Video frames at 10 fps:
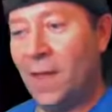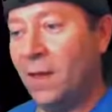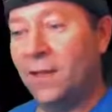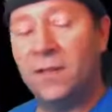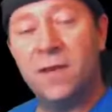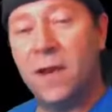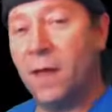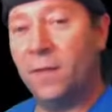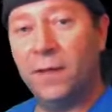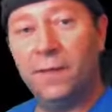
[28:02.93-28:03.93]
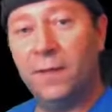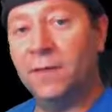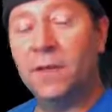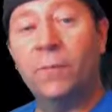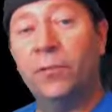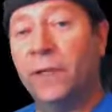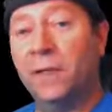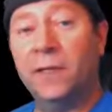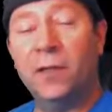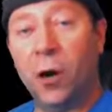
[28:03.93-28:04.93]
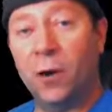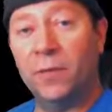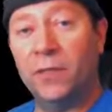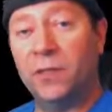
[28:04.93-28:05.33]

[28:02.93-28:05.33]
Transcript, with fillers: It's nothing. It's completely garbage.